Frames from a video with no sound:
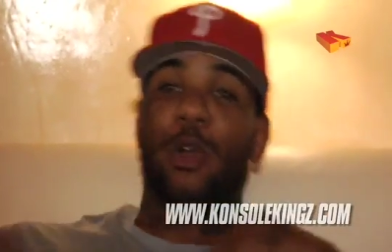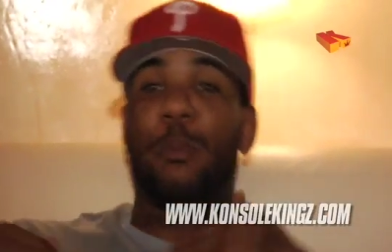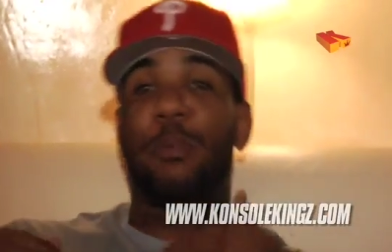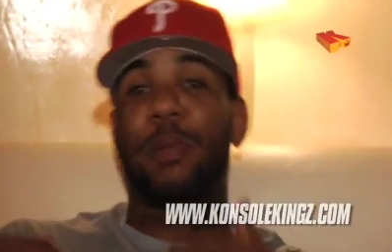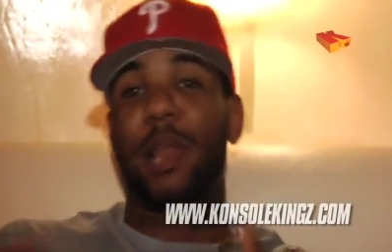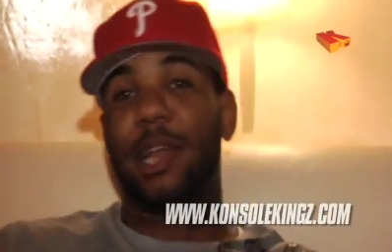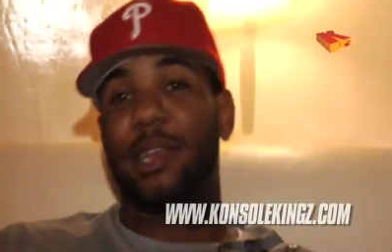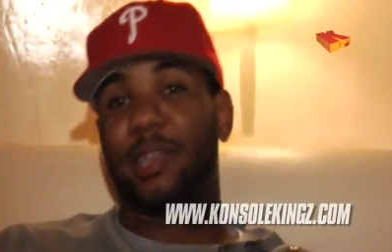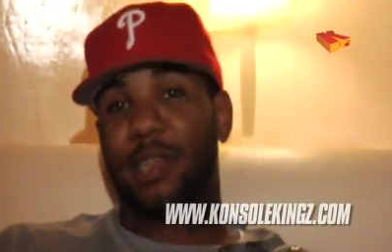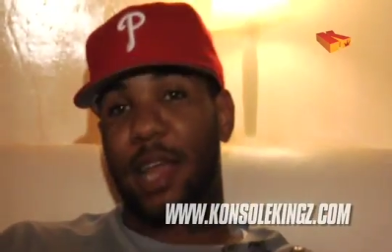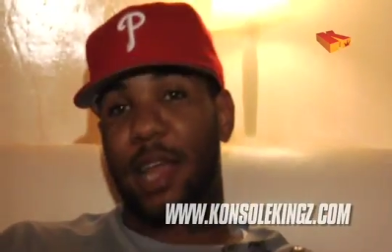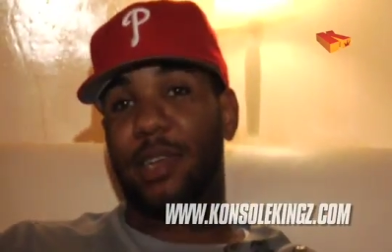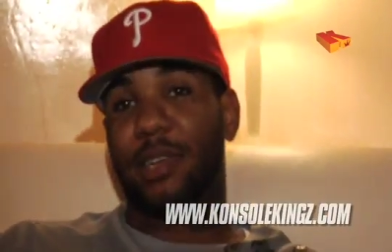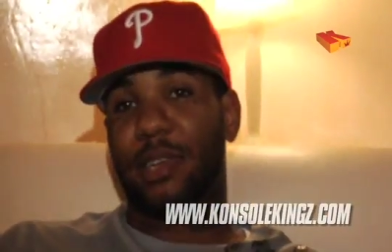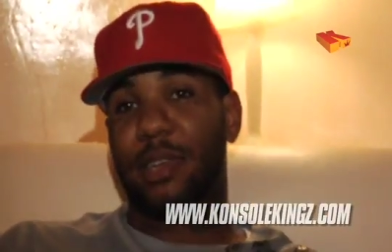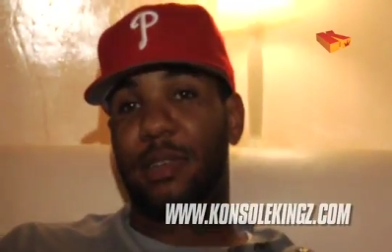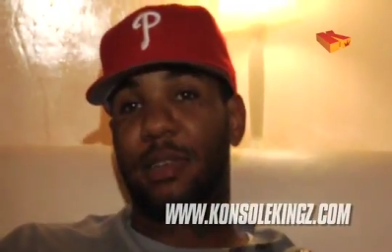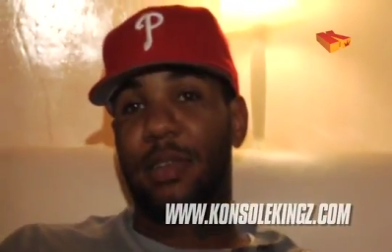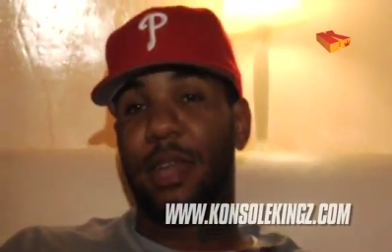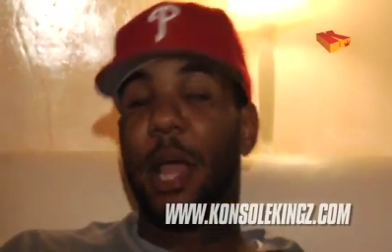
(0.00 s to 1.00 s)
on
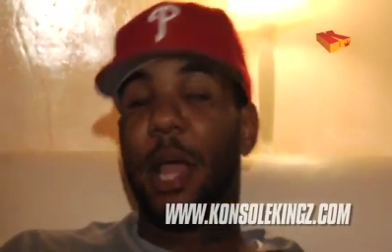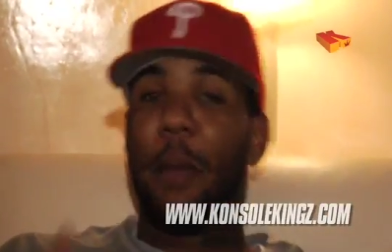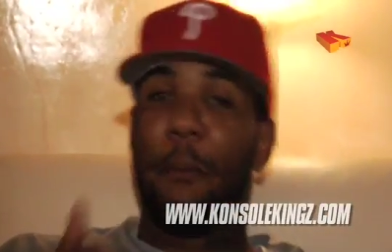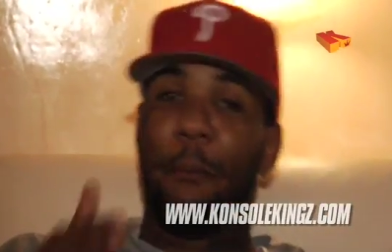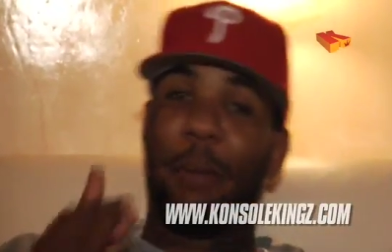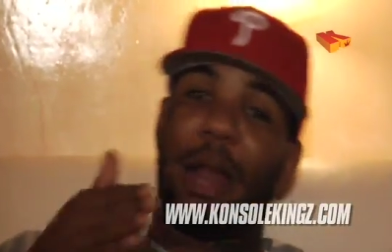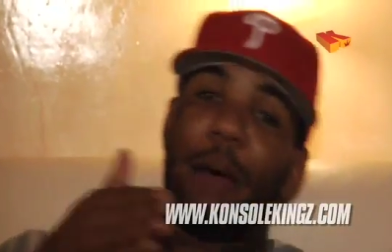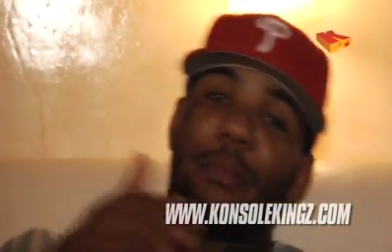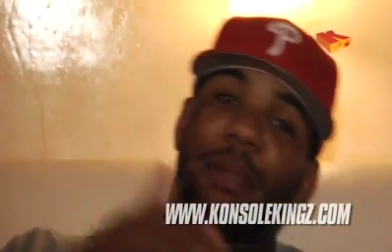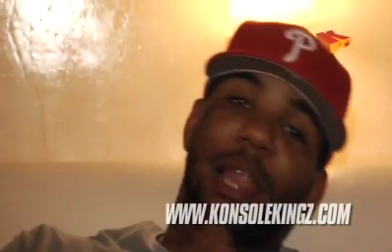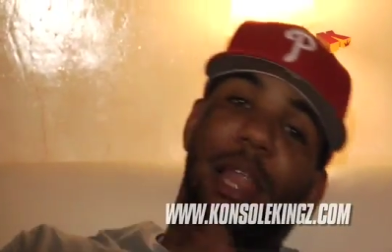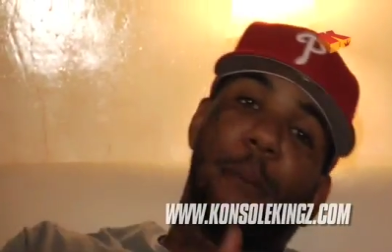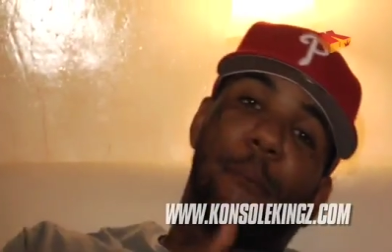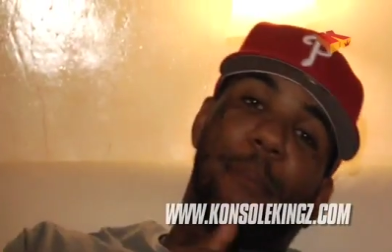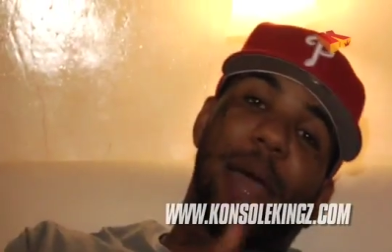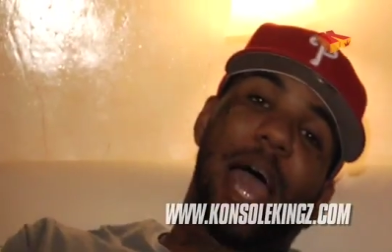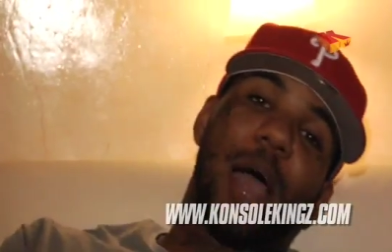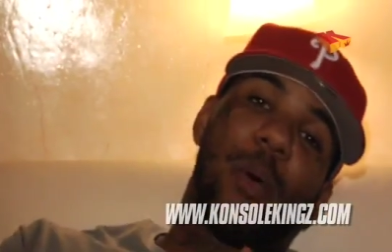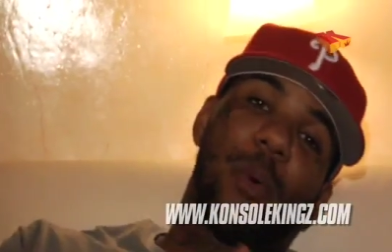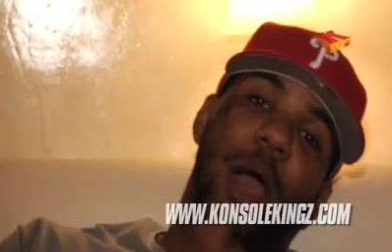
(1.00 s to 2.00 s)
PlayStation, but I'm gonna
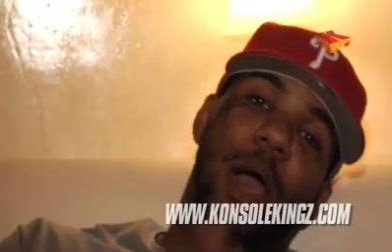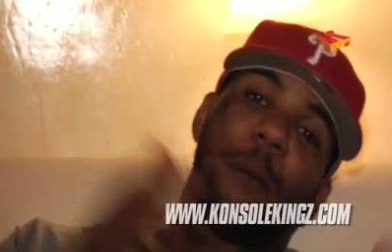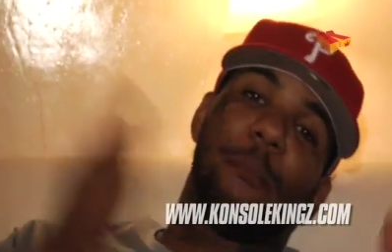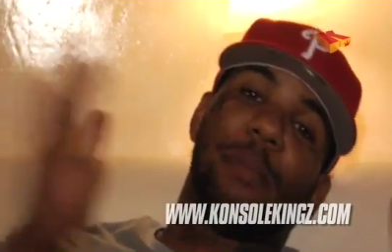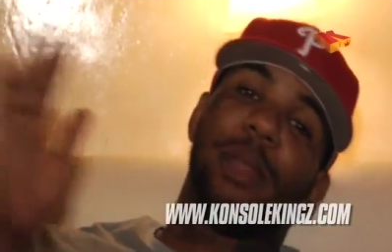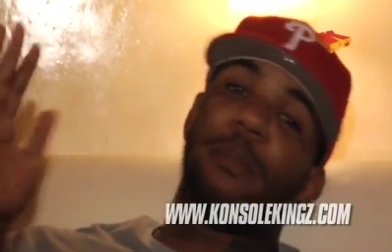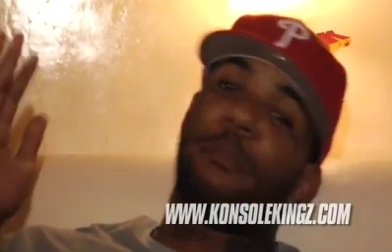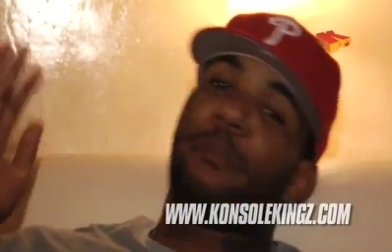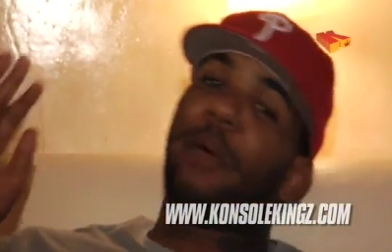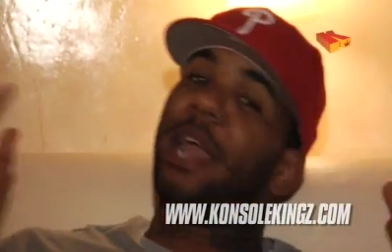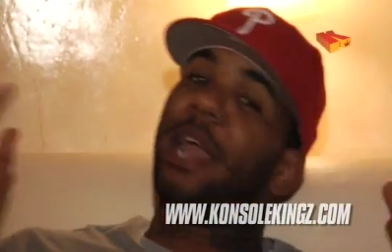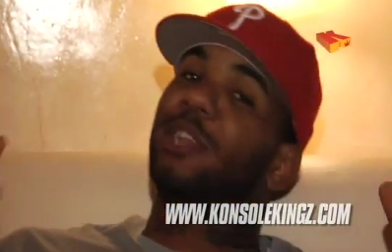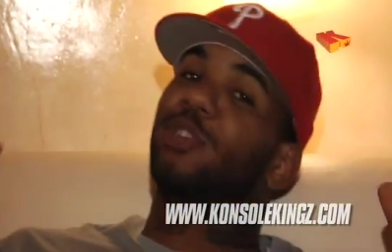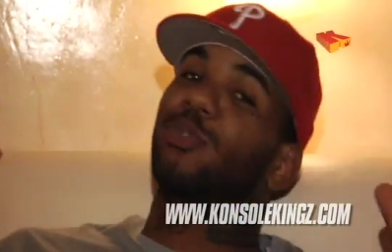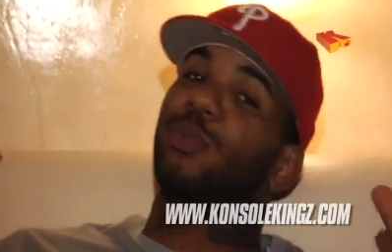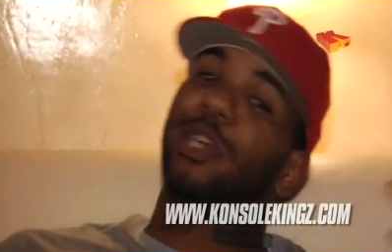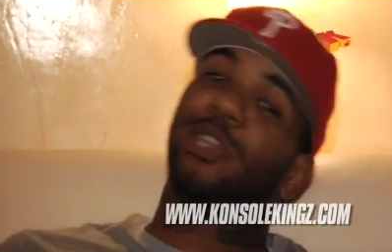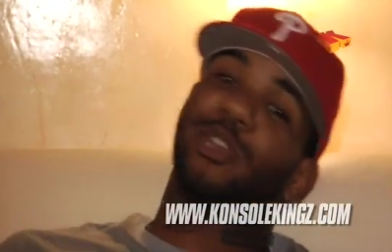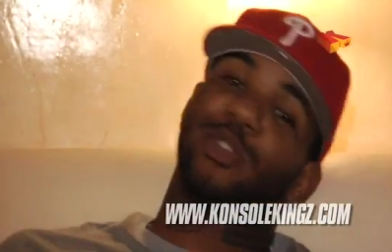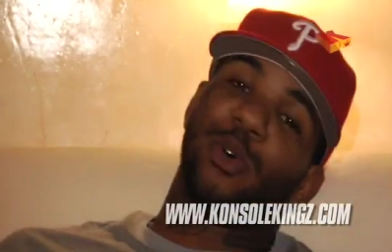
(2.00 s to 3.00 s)
let Bow Wow be the
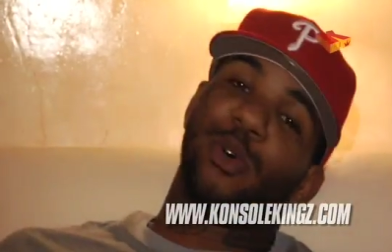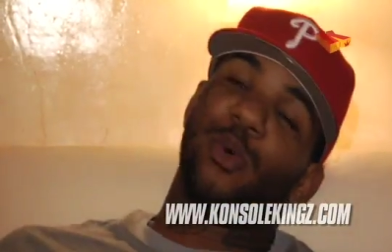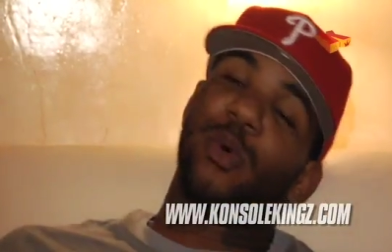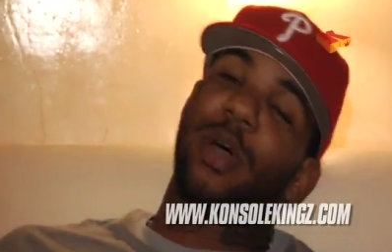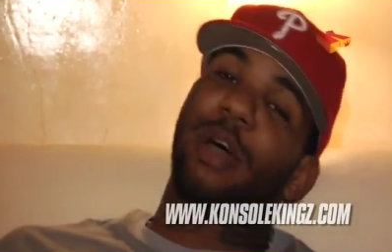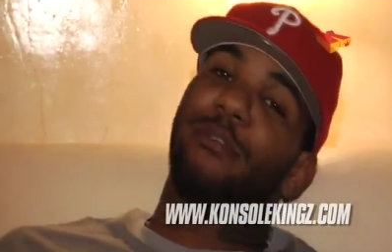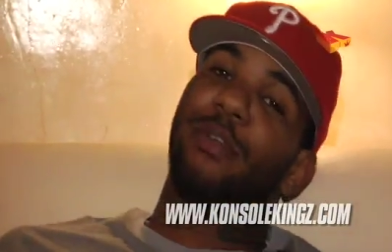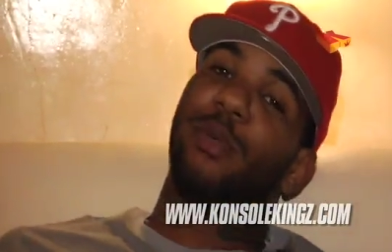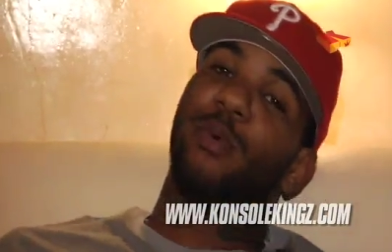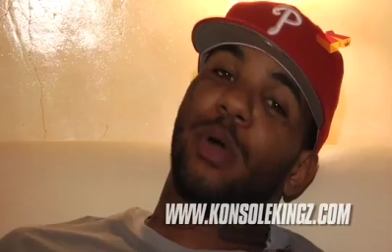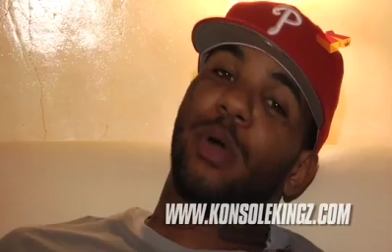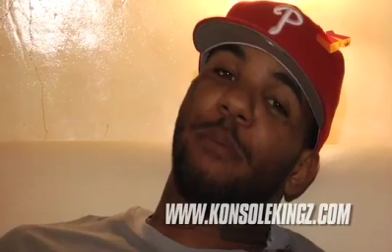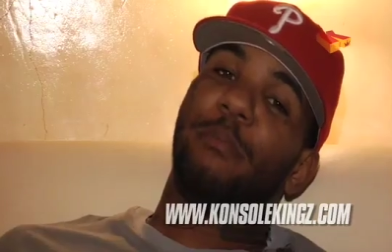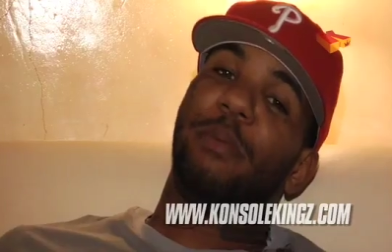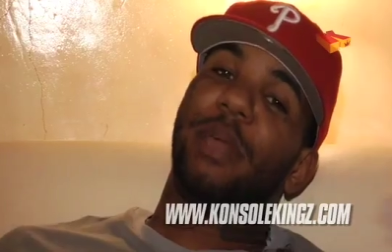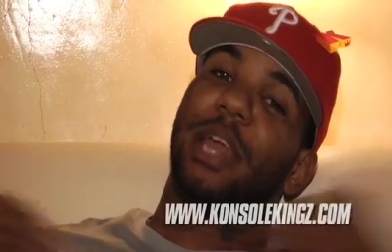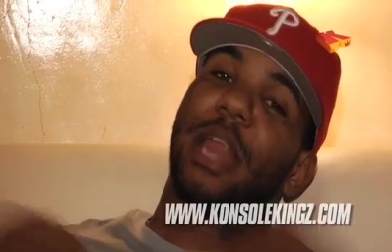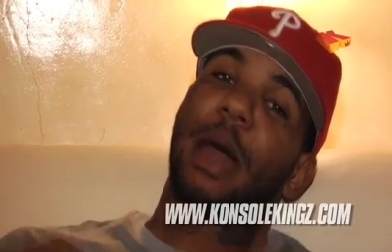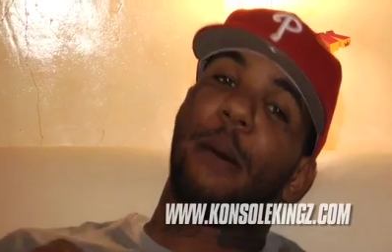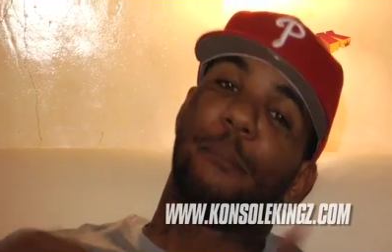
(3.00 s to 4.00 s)
Patriots or whoever he want to
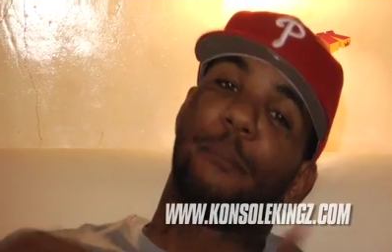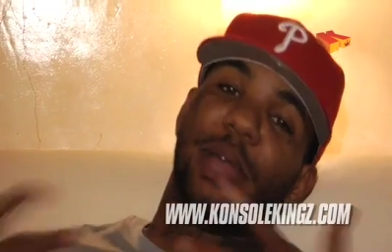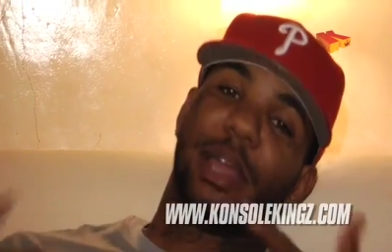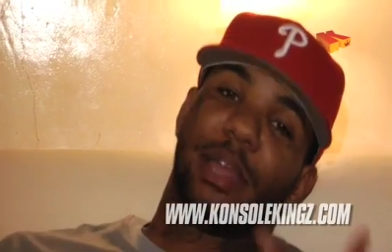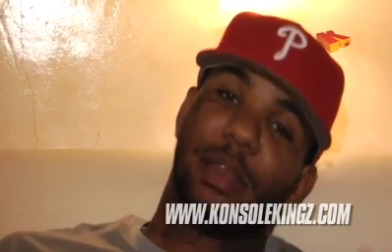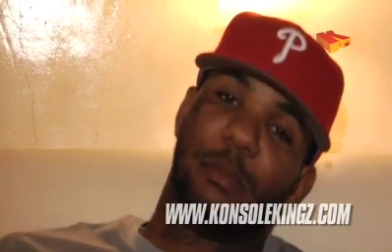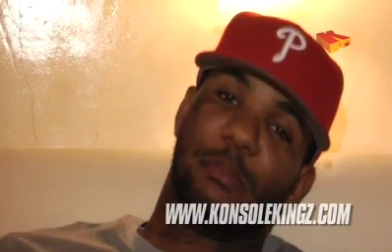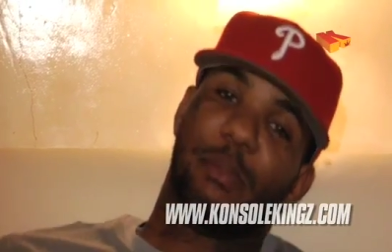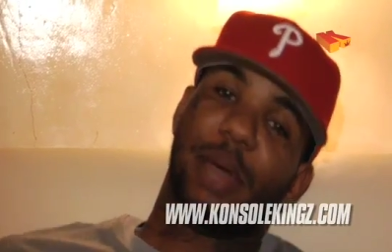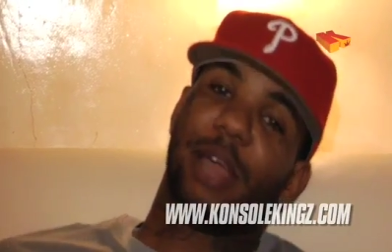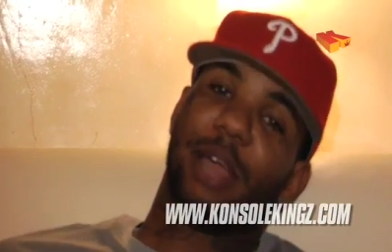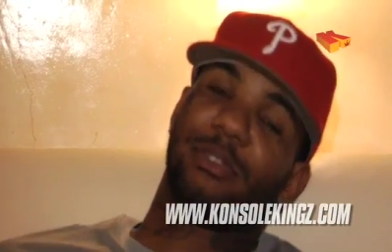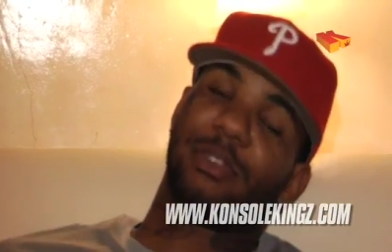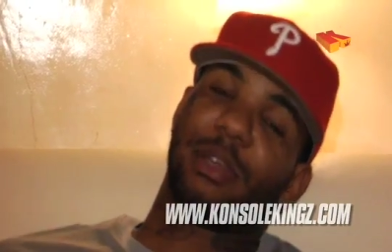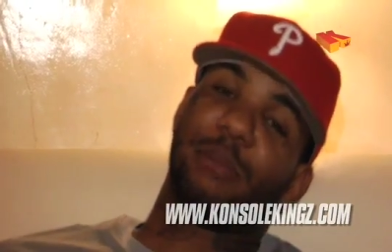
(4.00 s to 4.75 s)
be, and I'm picking the Bengals.